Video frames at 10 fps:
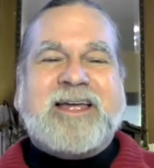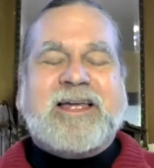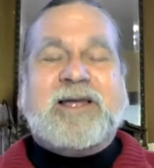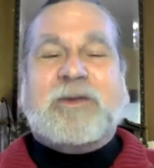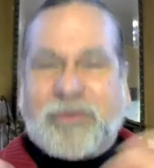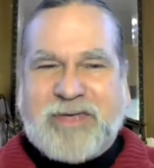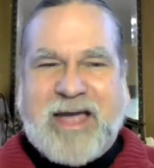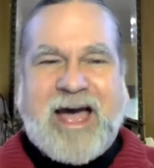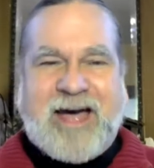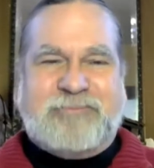with the
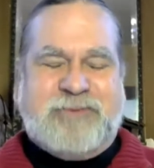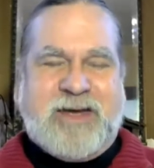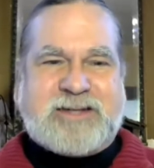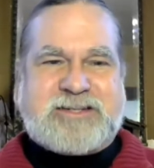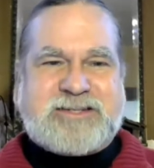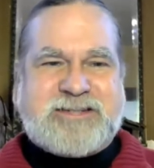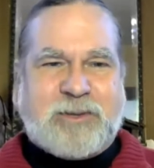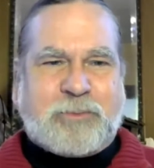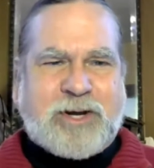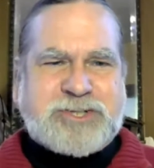Advent
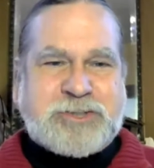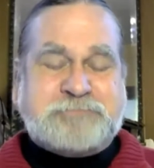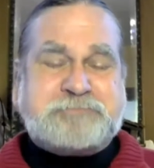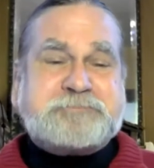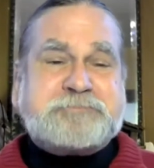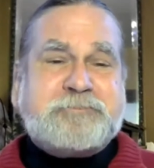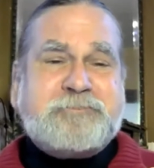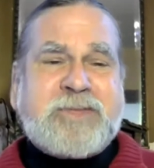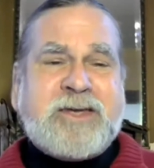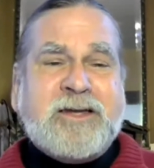celebration.
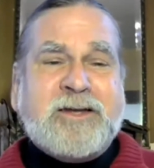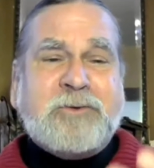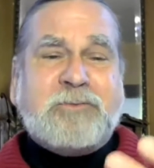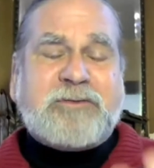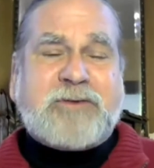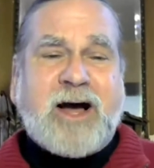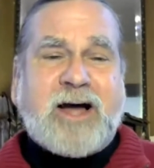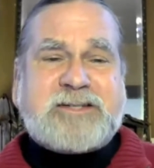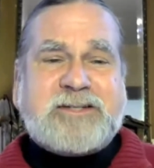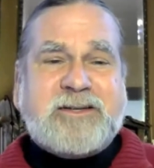We've
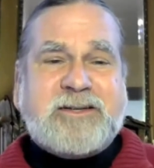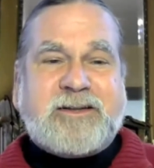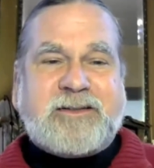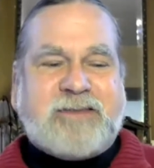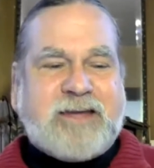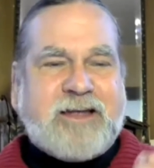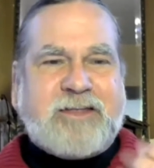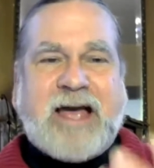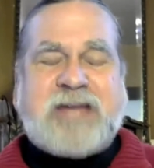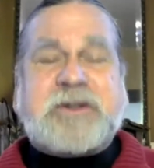got
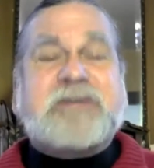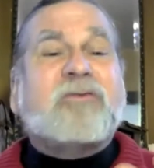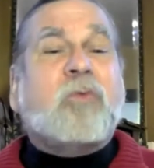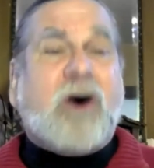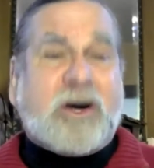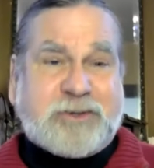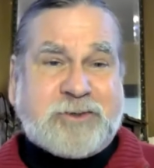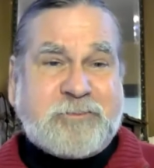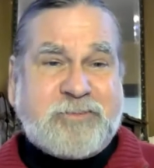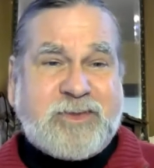the aspect of water.
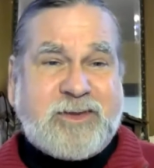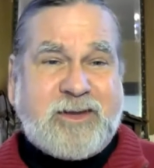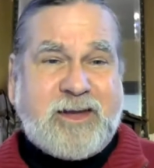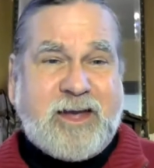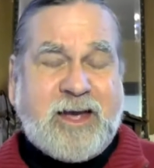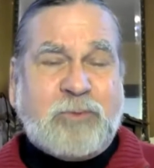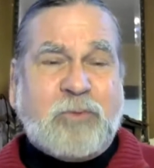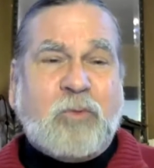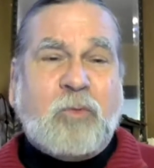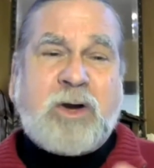And
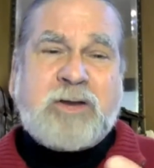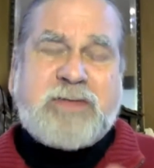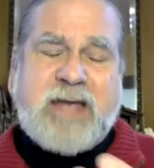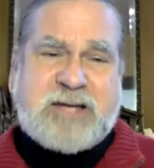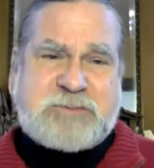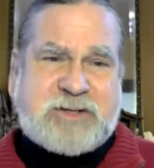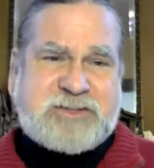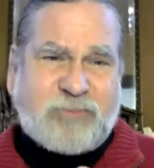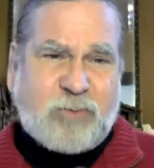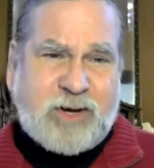one of the aspects
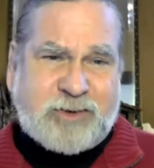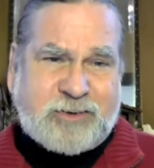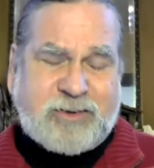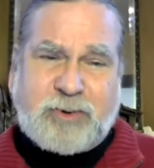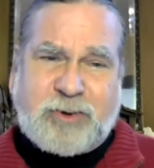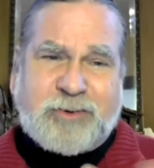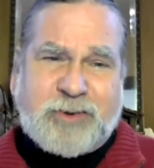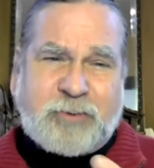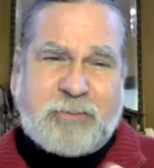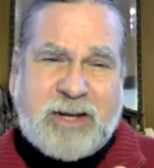of water, there
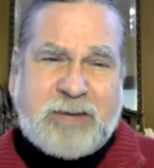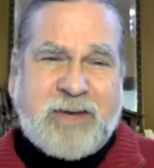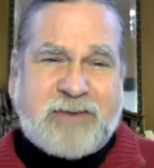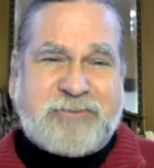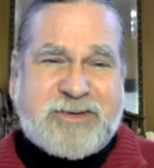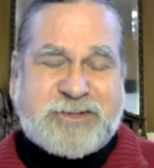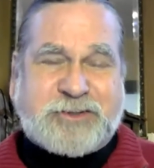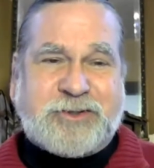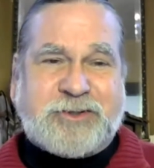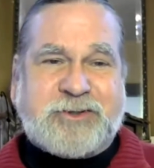are many
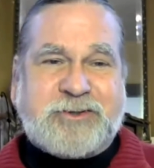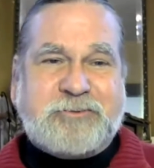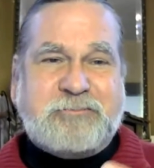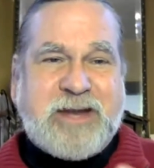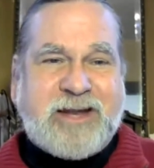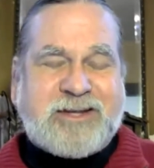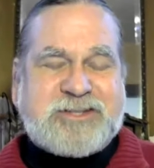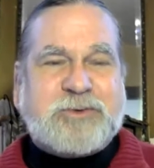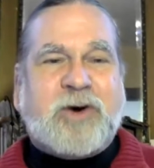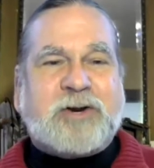metaphysical meanings
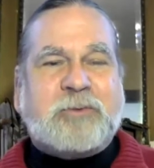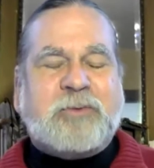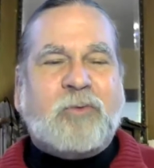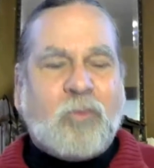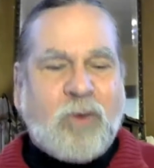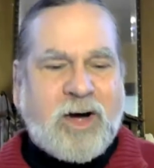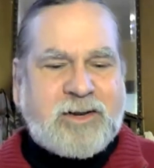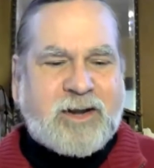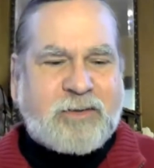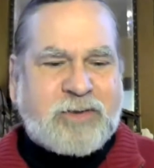to water, but one
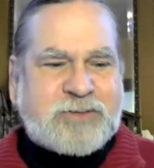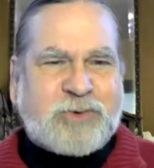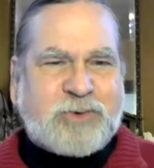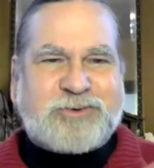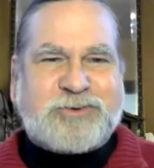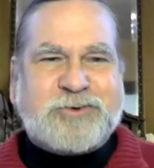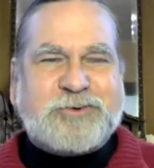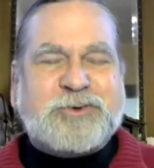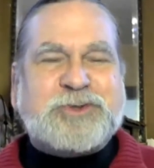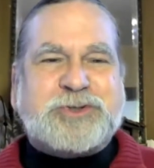that I think is most
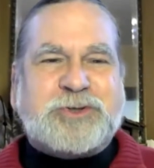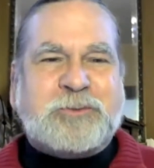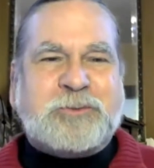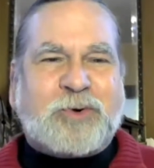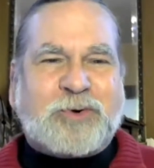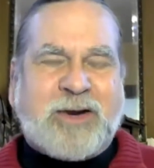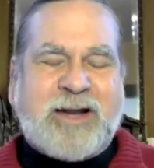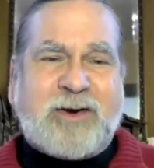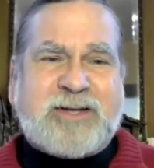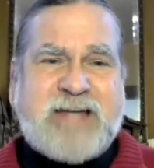crucial and important right
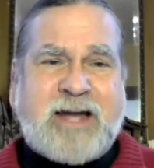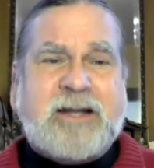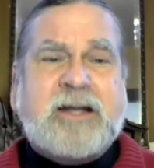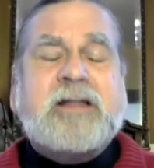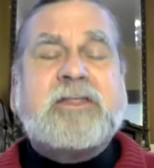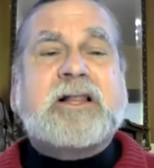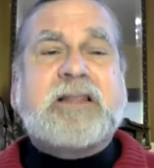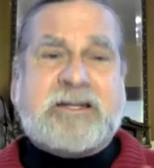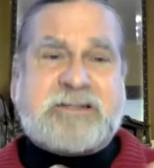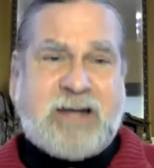now is that the
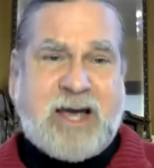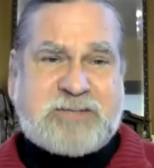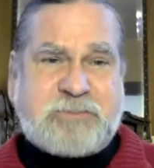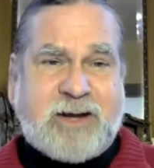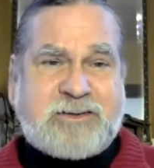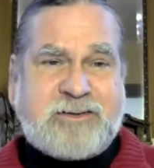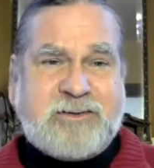cleansing aspect,